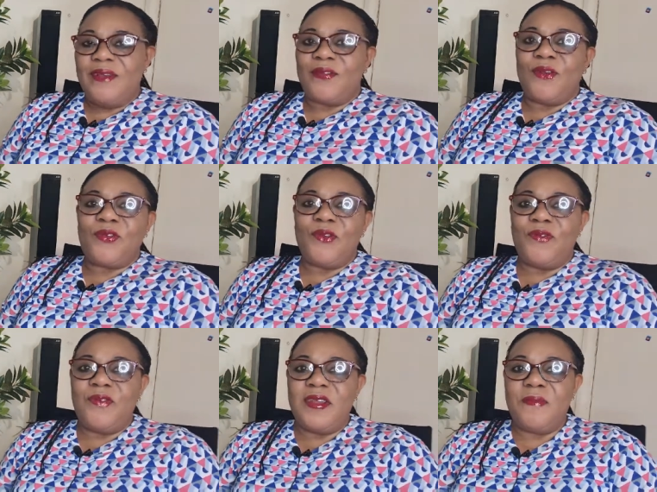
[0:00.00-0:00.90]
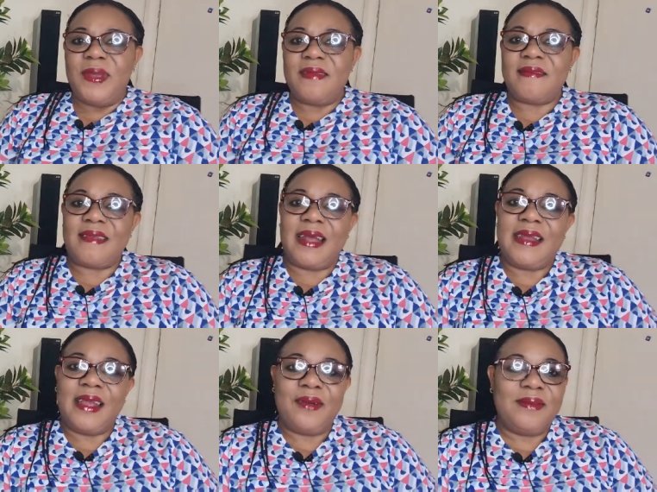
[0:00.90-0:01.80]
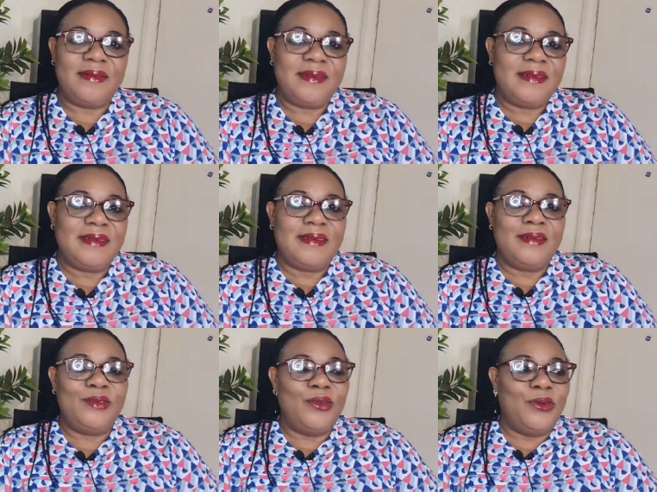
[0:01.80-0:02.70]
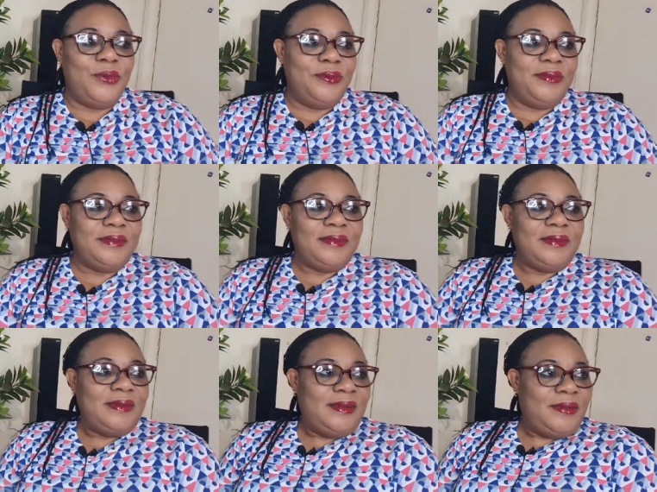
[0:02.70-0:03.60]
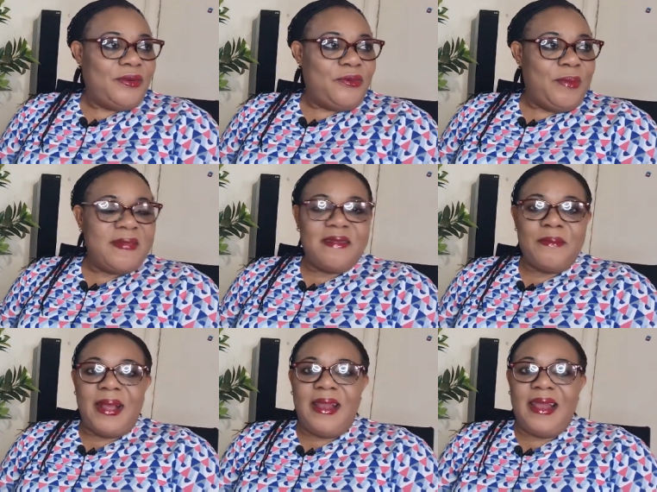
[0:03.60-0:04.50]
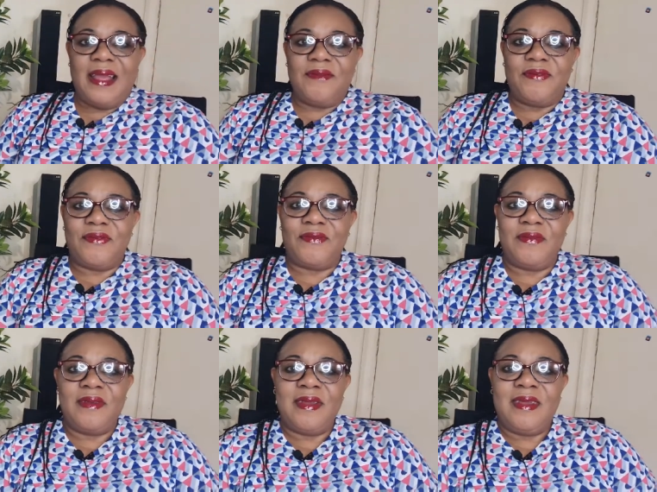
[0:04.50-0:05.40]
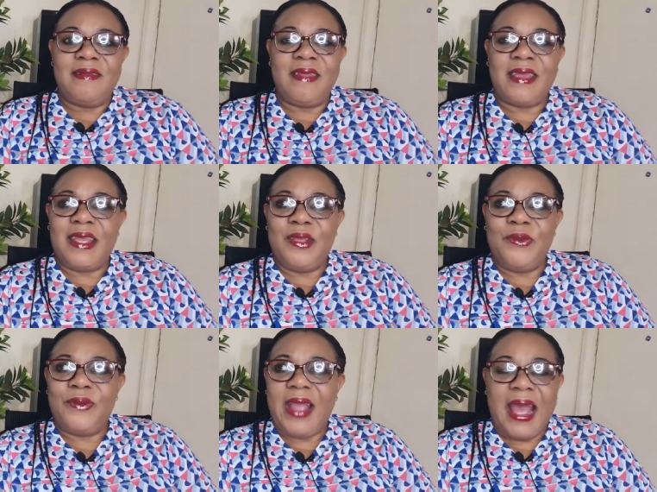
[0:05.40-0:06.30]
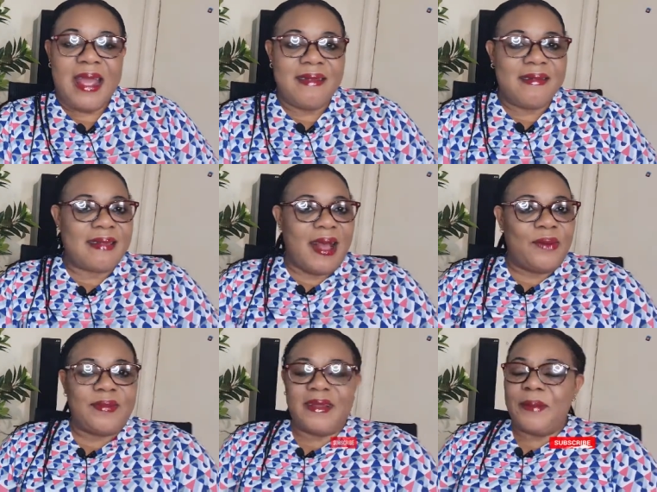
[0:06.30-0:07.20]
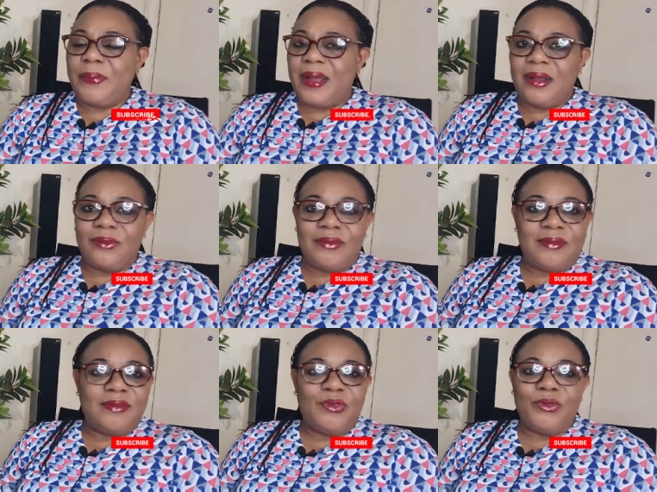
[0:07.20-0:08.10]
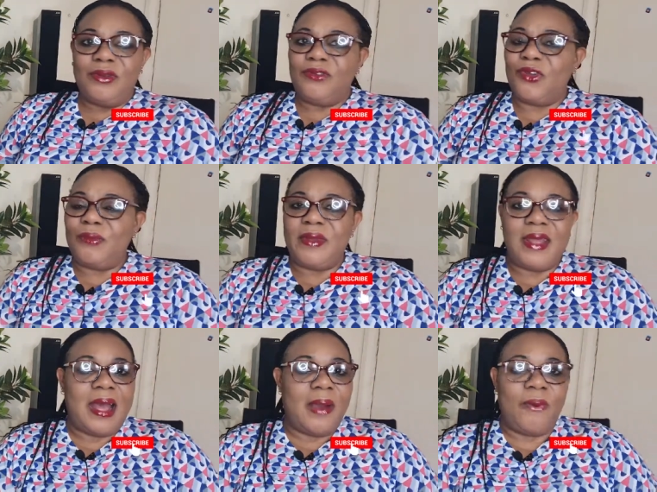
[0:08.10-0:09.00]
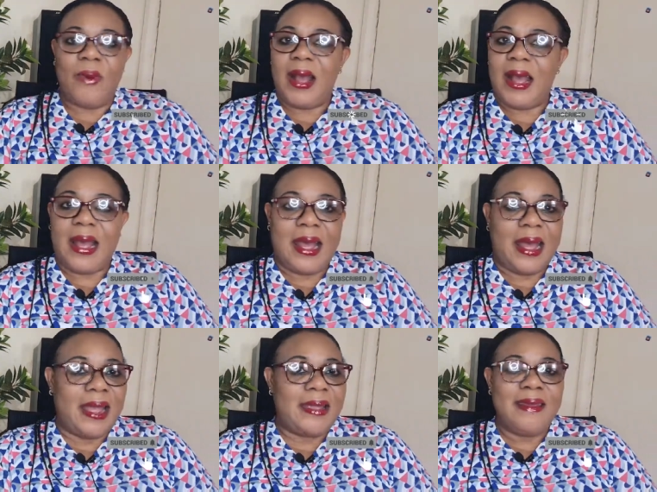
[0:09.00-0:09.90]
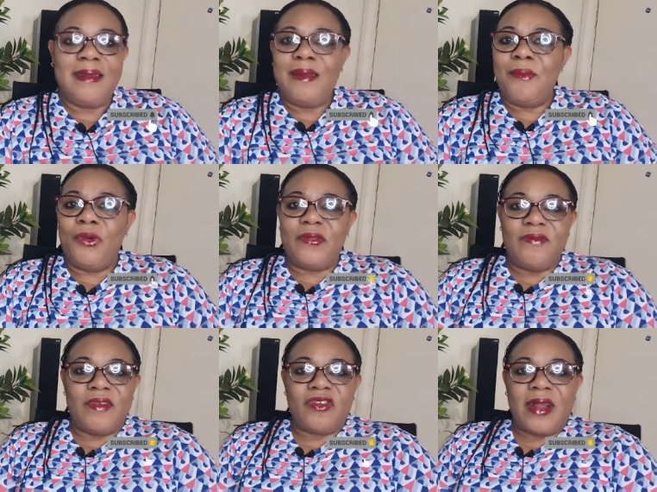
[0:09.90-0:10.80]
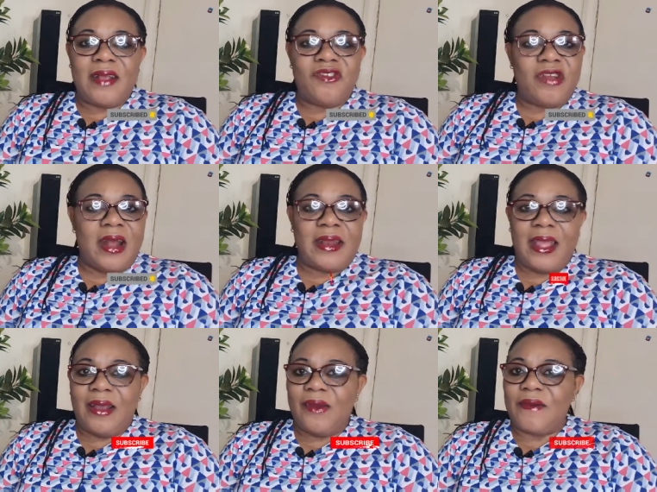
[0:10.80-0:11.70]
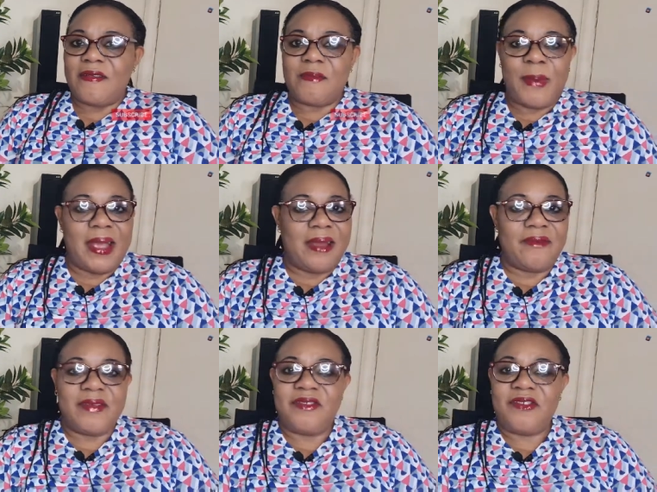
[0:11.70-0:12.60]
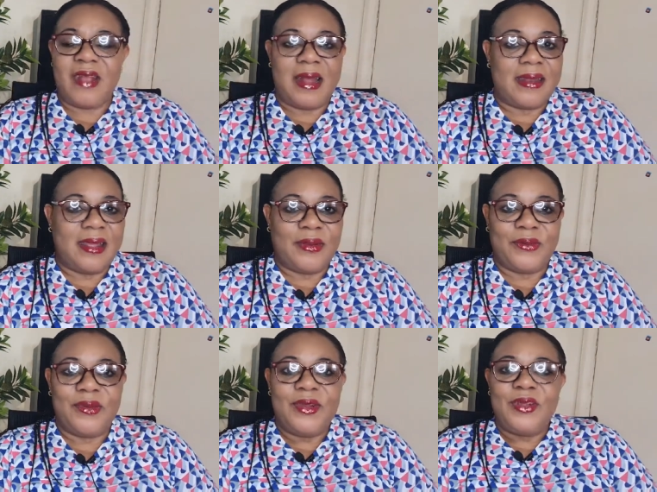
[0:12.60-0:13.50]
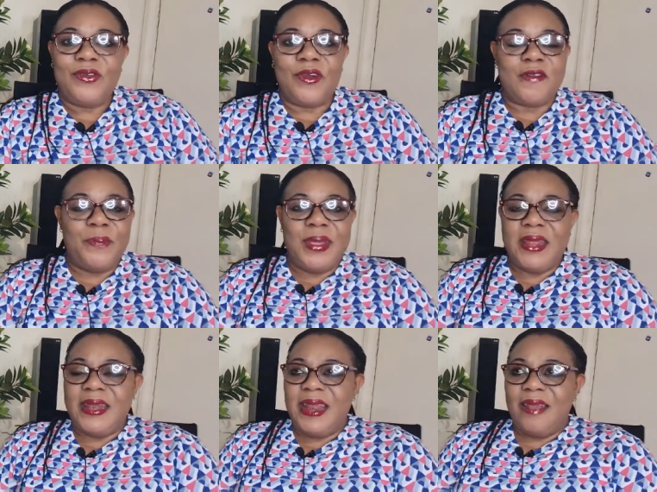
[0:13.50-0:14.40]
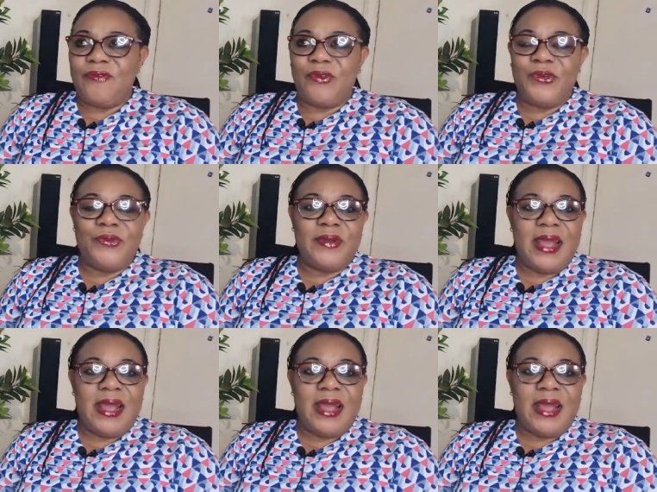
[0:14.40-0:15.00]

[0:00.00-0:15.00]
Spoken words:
It's also a faith-based channel. You know, documenting my life, taking you guys out and about, doing some DIY, motivational channel, inspiring channel, just being there for you